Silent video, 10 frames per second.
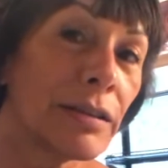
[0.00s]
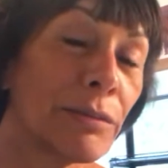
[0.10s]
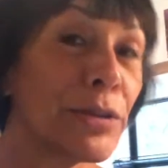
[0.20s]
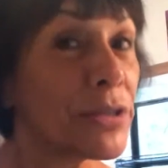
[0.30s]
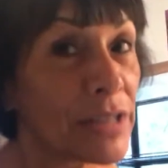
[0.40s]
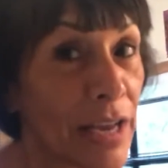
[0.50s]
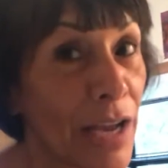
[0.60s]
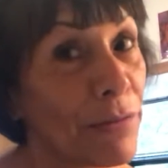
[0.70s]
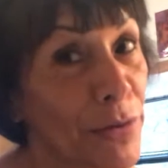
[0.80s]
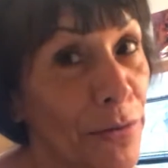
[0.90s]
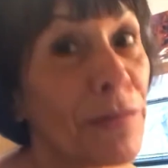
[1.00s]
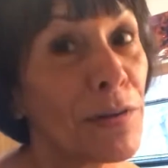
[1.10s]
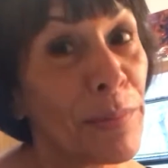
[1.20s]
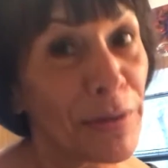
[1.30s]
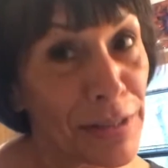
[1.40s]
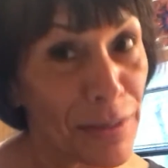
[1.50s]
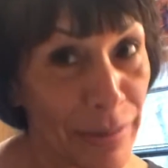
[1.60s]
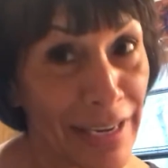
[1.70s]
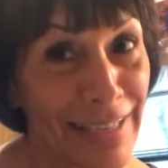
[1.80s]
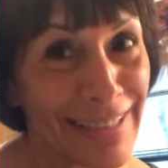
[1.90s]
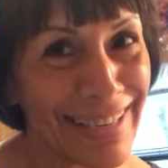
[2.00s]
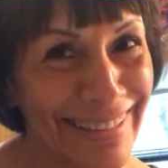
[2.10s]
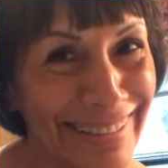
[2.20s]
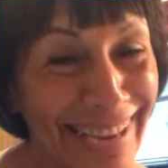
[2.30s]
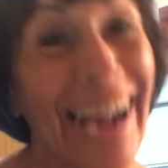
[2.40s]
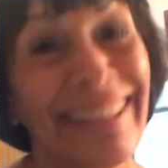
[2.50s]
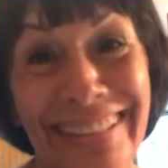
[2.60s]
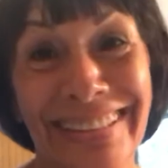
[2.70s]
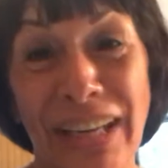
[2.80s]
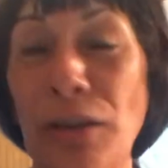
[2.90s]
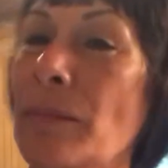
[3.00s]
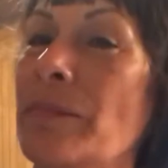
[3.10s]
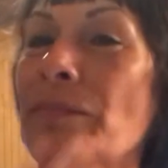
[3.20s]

Would you say I have a youthful appearance at my age? I think so.